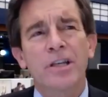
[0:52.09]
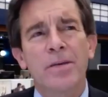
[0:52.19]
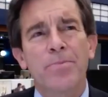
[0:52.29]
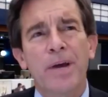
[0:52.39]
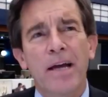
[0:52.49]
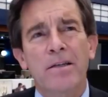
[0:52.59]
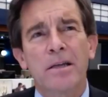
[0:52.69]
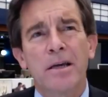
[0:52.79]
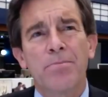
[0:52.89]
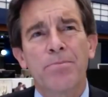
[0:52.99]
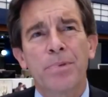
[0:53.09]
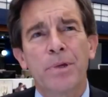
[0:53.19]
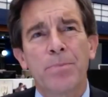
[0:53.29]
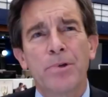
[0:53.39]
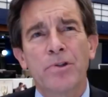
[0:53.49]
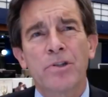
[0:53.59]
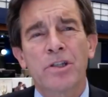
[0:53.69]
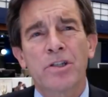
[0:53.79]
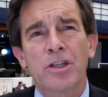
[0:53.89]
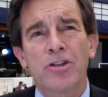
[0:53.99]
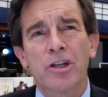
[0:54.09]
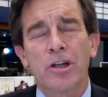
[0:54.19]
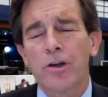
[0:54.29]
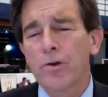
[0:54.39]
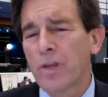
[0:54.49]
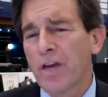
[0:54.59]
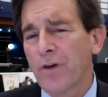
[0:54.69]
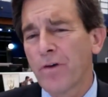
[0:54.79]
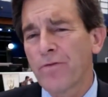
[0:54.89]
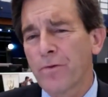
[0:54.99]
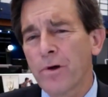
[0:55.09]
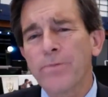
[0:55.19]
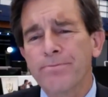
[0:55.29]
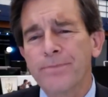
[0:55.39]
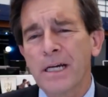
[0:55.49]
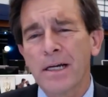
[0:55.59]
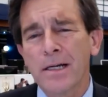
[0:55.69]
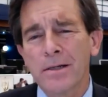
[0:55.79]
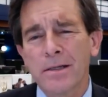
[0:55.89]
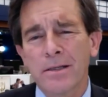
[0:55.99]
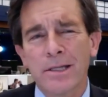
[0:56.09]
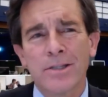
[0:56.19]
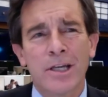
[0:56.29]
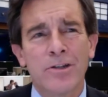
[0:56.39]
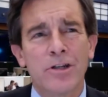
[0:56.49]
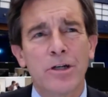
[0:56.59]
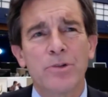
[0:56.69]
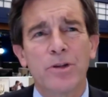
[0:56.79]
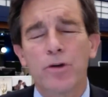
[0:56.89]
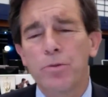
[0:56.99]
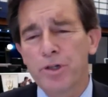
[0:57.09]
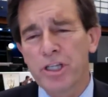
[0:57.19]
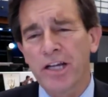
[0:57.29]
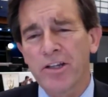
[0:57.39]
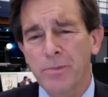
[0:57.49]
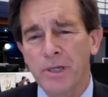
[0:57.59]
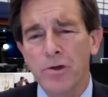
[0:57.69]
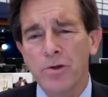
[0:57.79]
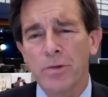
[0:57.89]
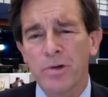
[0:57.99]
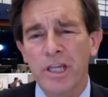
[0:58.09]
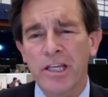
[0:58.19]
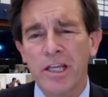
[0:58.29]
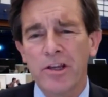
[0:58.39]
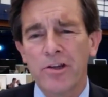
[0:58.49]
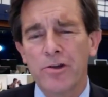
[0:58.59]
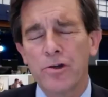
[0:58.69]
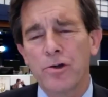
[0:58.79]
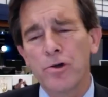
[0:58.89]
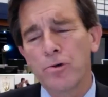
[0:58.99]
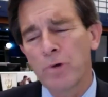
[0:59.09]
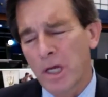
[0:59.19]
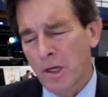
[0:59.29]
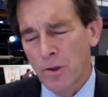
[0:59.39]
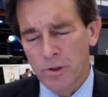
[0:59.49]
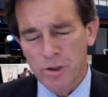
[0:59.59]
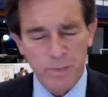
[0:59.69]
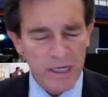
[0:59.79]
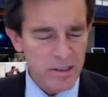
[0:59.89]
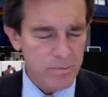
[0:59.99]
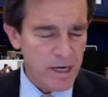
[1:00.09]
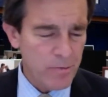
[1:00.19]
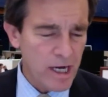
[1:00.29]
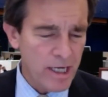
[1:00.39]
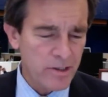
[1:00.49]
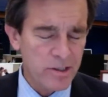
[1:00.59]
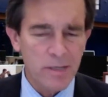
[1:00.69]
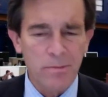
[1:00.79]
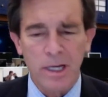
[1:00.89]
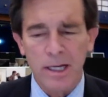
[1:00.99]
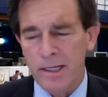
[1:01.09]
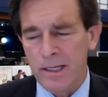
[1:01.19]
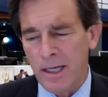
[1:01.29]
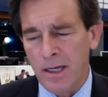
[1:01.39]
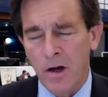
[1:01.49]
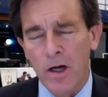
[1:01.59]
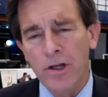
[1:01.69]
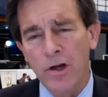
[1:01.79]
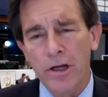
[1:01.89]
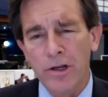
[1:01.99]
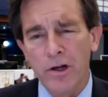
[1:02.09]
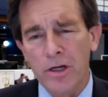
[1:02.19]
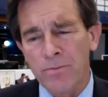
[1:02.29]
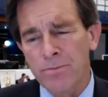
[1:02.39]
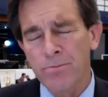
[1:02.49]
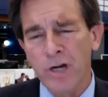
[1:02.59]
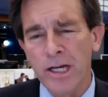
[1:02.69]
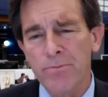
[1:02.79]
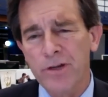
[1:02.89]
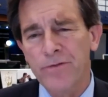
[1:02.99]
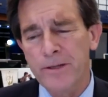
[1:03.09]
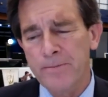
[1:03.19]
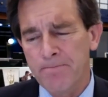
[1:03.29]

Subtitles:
impact people's decision on who they vote for in terms of who protected me, who did what they needed to do, who respected my rights, and on and on and on? Brian, briefly?